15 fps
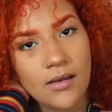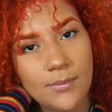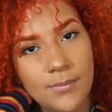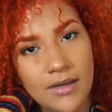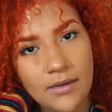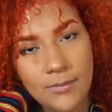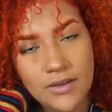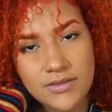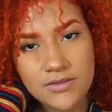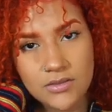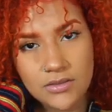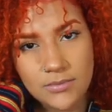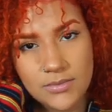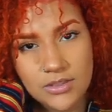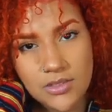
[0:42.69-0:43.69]
And I'm also
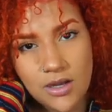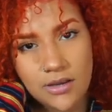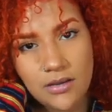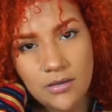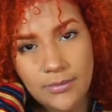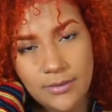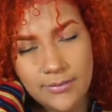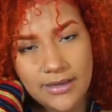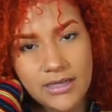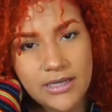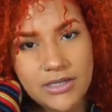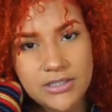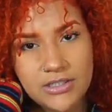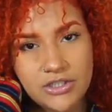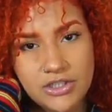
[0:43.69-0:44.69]
going to be talking about my
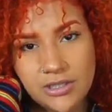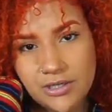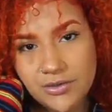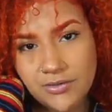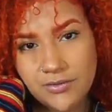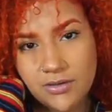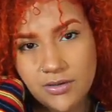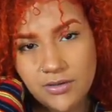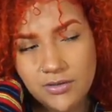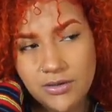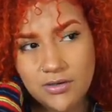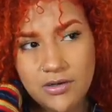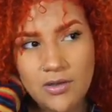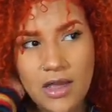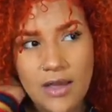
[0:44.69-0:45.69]
hair in general, you
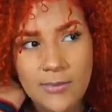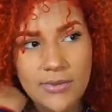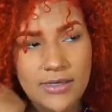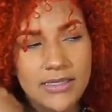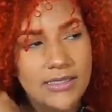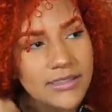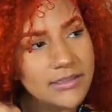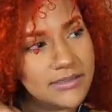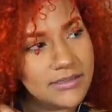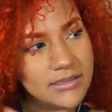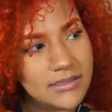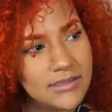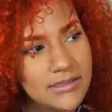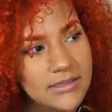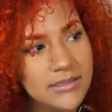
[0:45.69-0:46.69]
know, how it
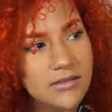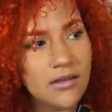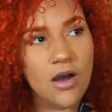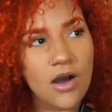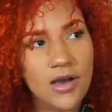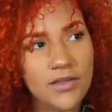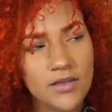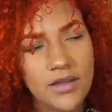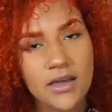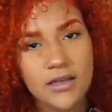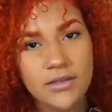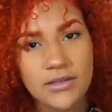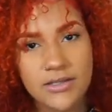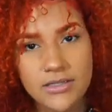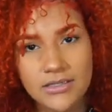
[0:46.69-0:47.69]
is, all the
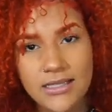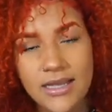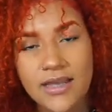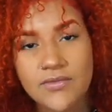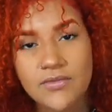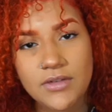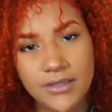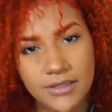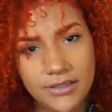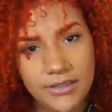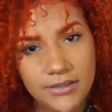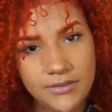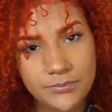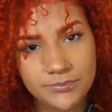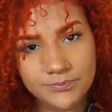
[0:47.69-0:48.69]
colors I have
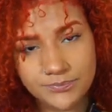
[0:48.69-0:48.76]
done,